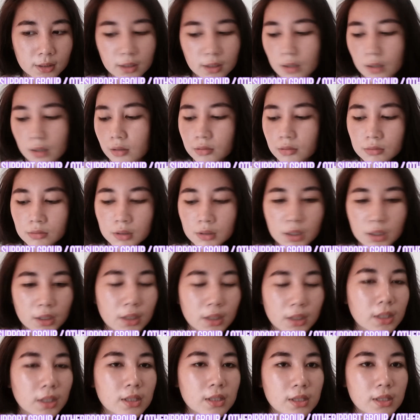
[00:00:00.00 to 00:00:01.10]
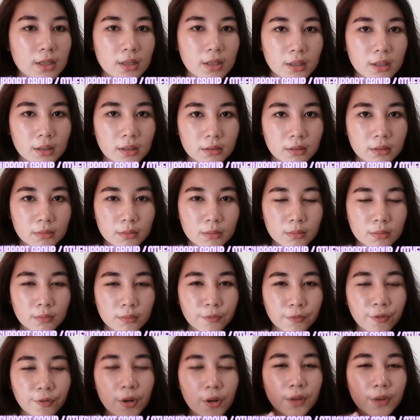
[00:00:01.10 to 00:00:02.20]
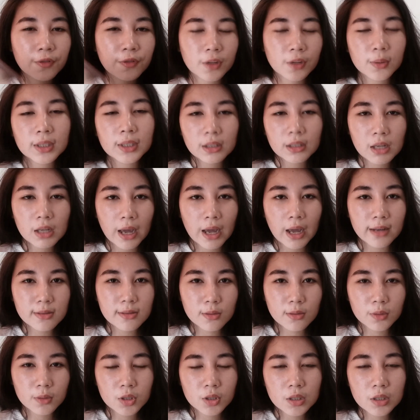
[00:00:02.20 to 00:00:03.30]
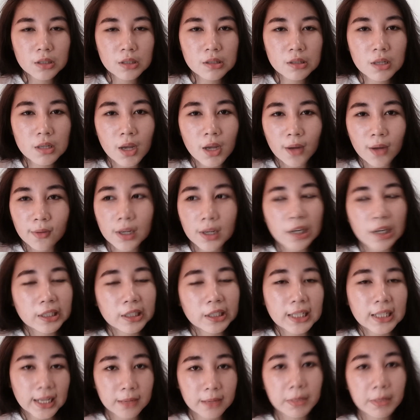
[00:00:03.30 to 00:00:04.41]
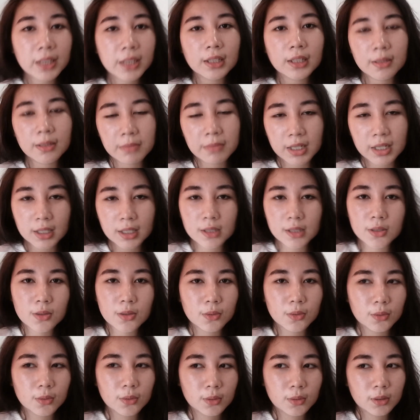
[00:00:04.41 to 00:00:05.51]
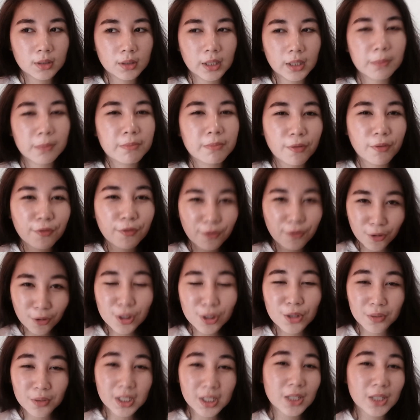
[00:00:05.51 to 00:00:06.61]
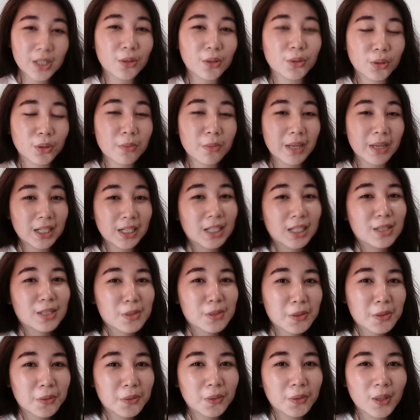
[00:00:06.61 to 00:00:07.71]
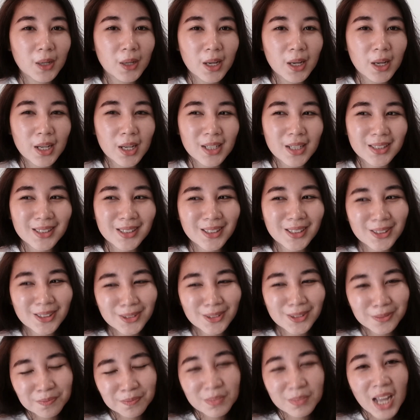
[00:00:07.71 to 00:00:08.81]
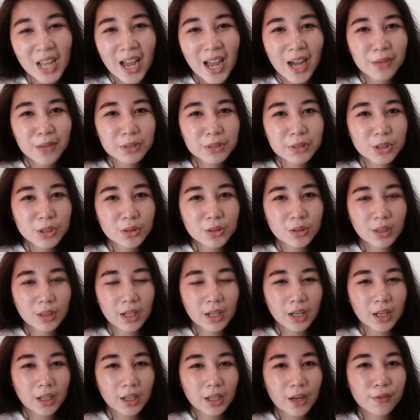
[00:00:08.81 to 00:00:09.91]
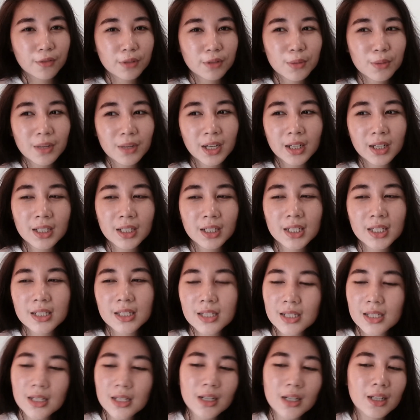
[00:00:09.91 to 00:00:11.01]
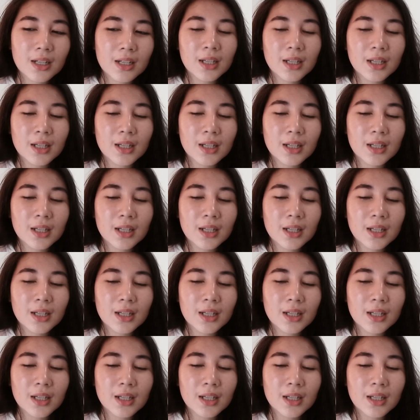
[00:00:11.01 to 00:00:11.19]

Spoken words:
So that's the 4 frequently asked questions regarding Nmat and medical school, like before you really go to medical school. So I wish you good luck, everyone. It's